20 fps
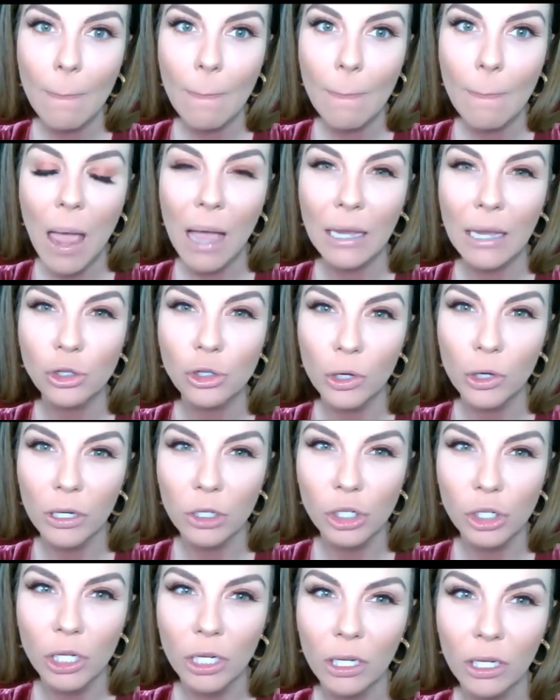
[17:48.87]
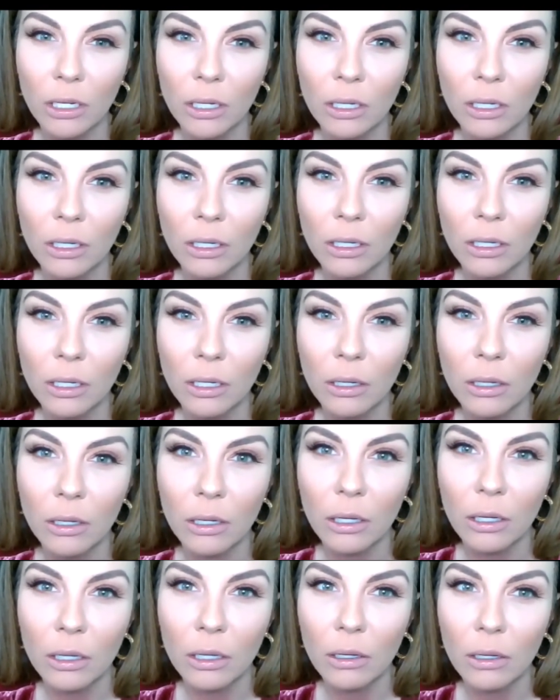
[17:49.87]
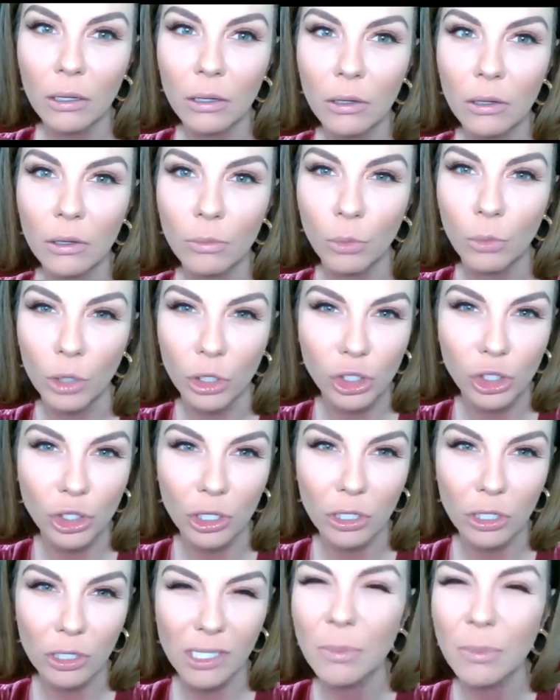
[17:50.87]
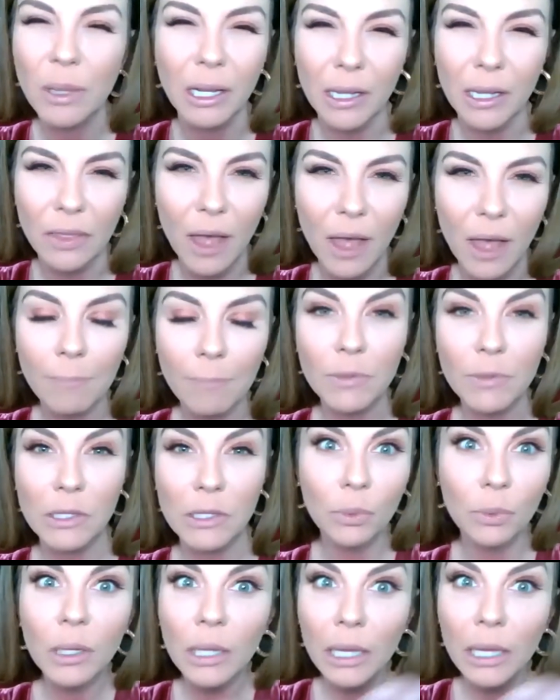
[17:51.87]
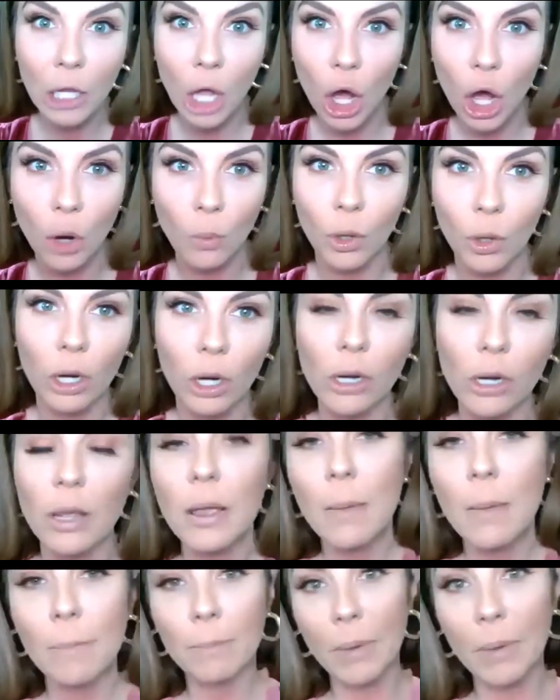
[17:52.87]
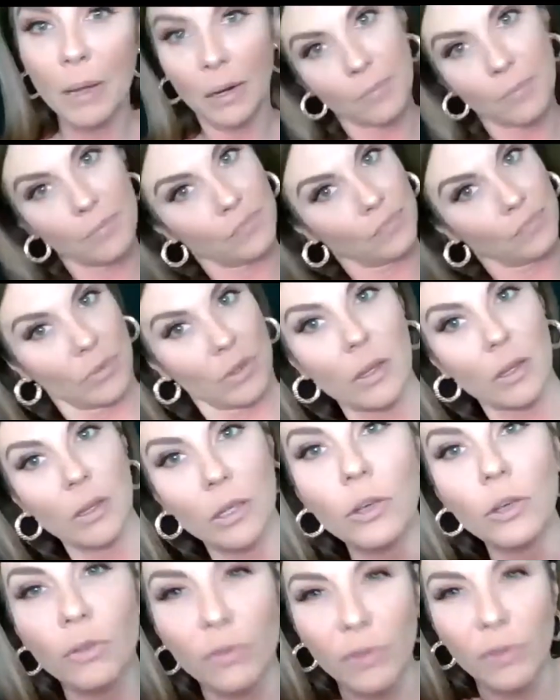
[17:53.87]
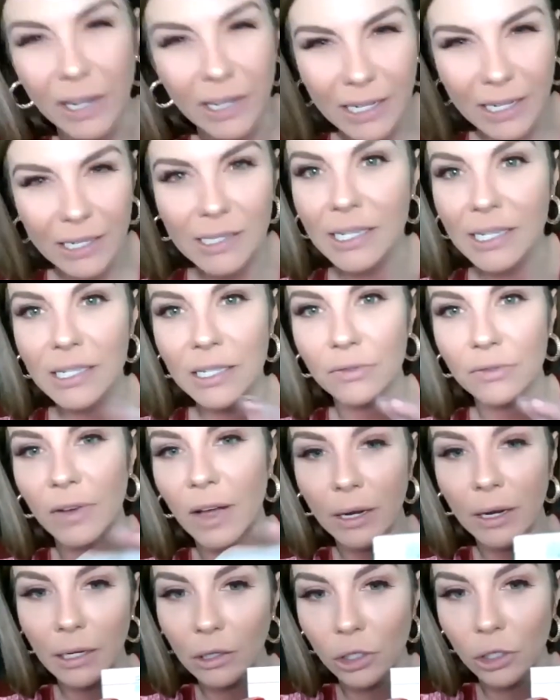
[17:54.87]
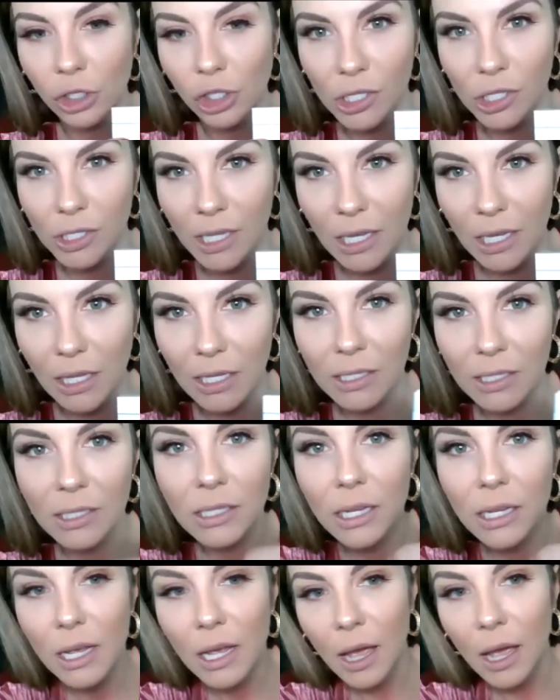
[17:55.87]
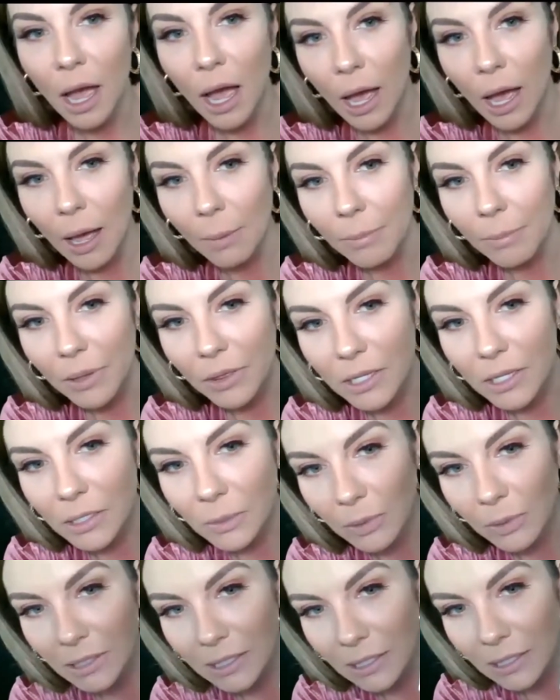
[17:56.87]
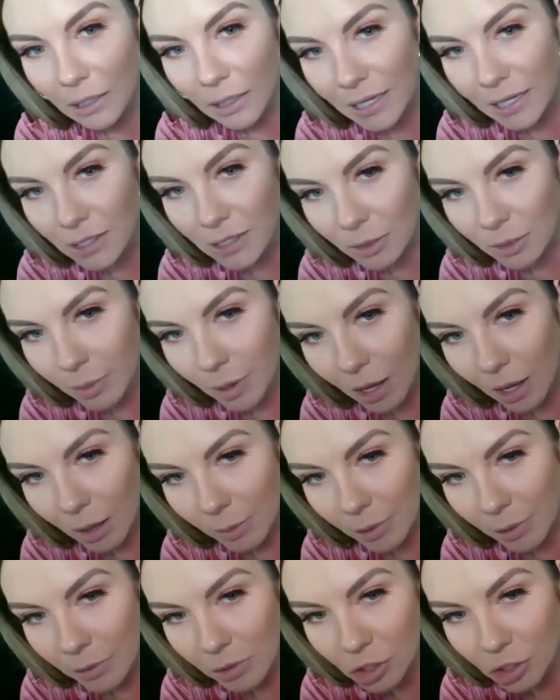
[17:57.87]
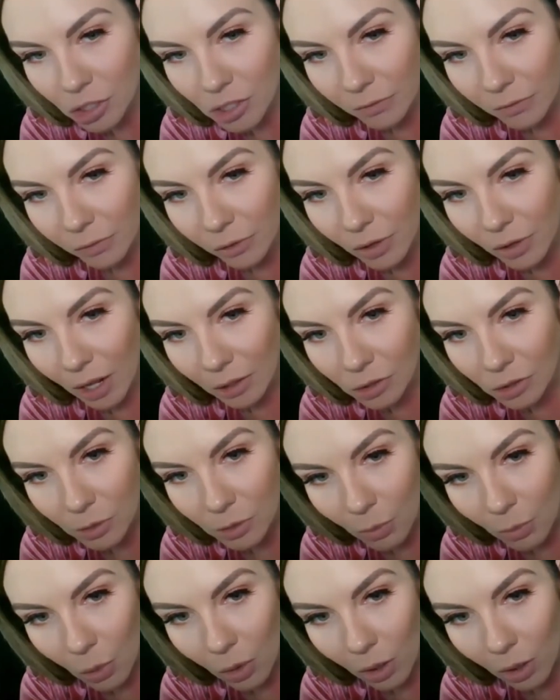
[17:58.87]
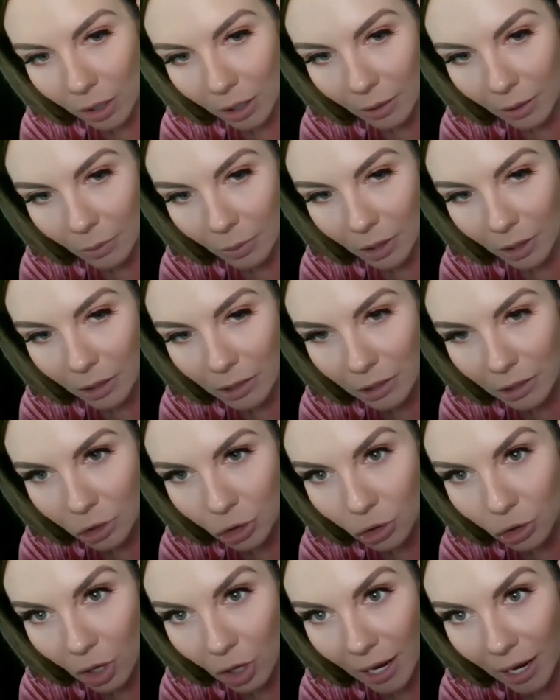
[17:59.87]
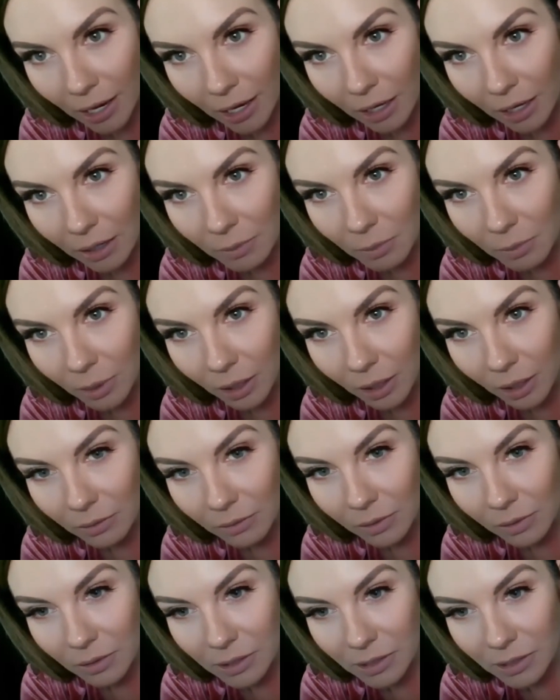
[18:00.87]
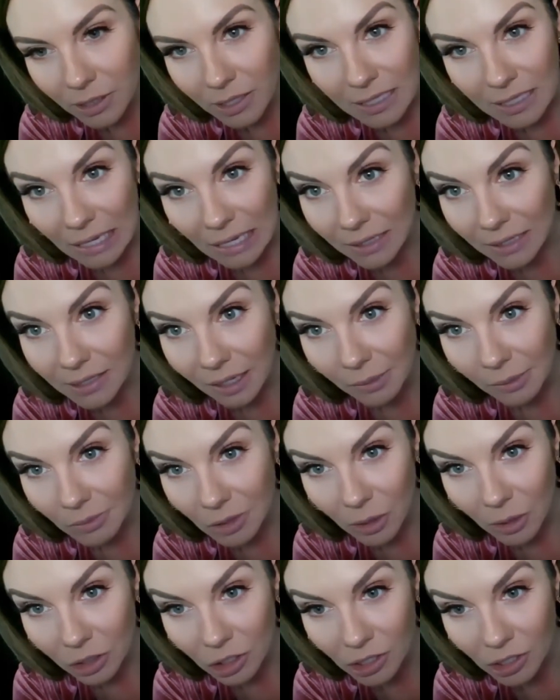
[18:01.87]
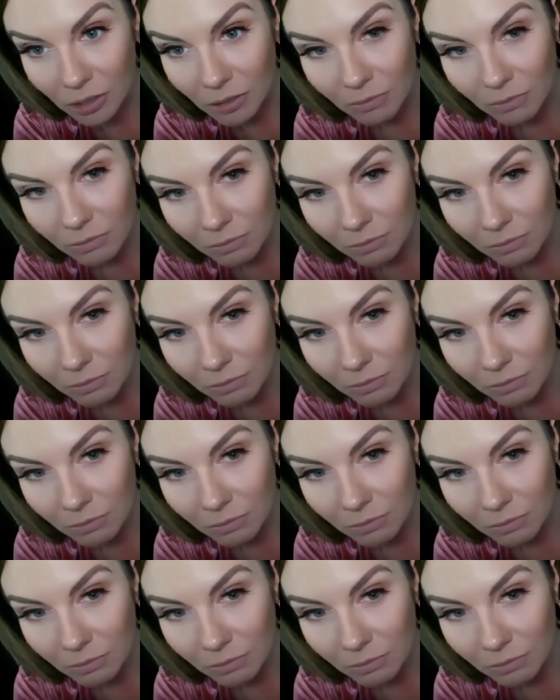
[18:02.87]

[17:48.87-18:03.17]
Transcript: Hydration Moisture, something like that. It's a really long word, but you'll find it. It's easy to find. It looks just like this. But this one's the Laser Balm. It was just a few dollars more, and I wanted to try it, but it's the exact same, so I just